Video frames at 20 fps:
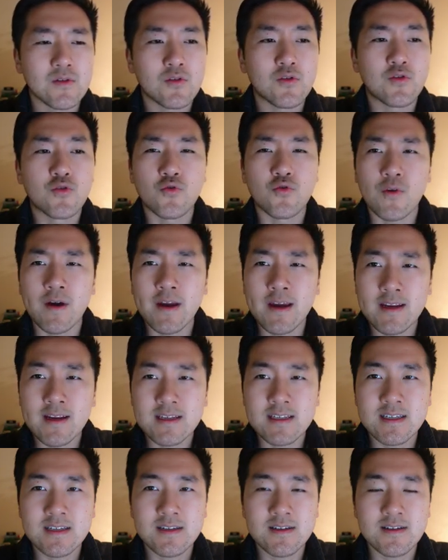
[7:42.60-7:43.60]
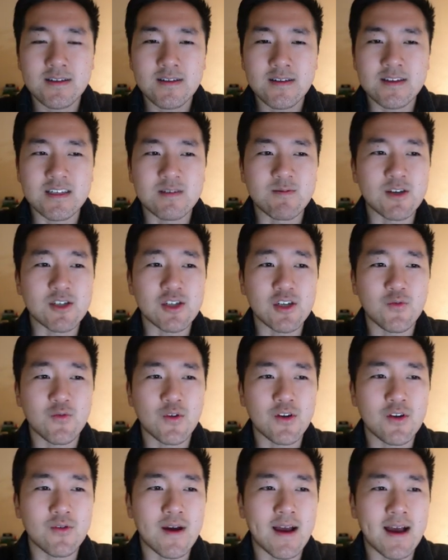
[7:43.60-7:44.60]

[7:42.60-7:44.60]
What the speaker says: great, especially when you